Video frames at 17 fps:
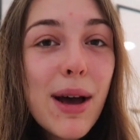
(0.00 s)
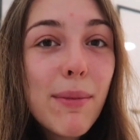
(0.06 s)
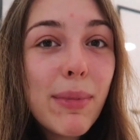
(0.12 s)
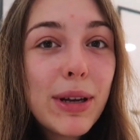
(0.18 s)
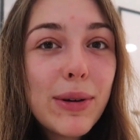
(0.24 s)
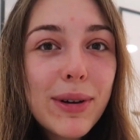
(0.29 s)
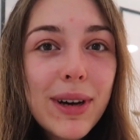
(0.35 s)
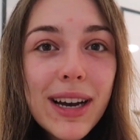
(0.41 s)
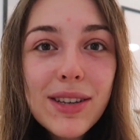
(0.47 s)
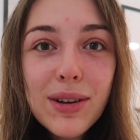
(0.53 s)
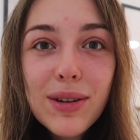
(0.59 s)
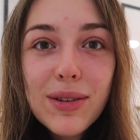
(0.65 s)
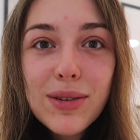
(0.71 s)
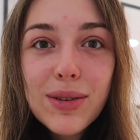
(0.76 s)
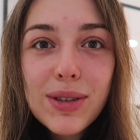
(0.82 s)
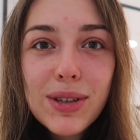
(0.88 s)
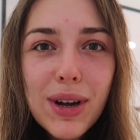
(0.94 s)
But you guys
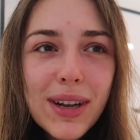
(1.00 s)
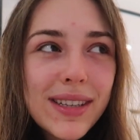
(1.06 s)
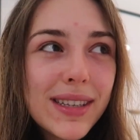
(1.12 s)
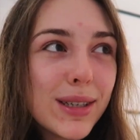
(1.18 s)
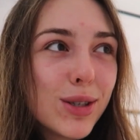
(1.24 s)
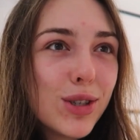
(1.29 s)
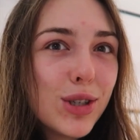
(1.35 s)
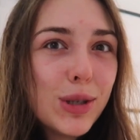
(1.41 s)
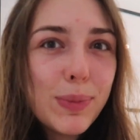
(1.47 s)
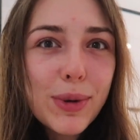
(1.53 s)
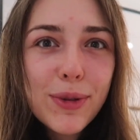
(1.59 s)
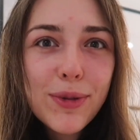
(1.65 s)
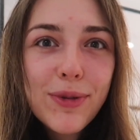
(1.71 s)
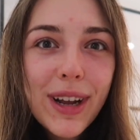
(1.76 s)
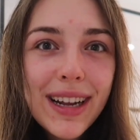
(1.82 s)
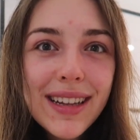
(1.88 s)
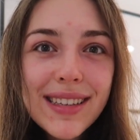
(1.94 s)
also saw it's this super
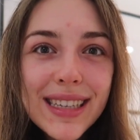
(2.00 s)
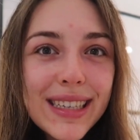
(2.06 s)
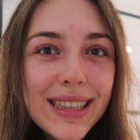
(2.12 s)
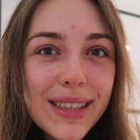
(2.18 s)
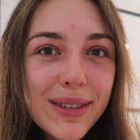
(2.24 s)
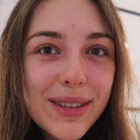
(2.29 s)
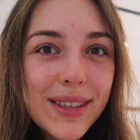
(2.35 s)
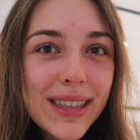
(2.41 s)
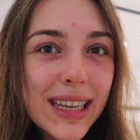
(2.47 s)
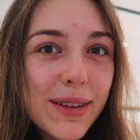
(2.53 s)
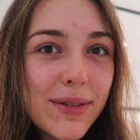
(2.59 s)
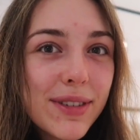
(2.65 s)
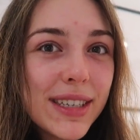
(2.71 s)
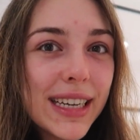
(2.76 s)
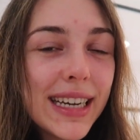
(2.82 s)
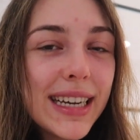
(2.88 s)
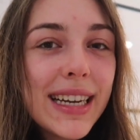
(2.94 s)
fancy loose leaf
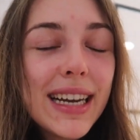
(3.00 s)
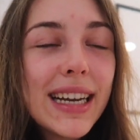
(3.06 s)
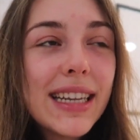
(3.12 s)
tea.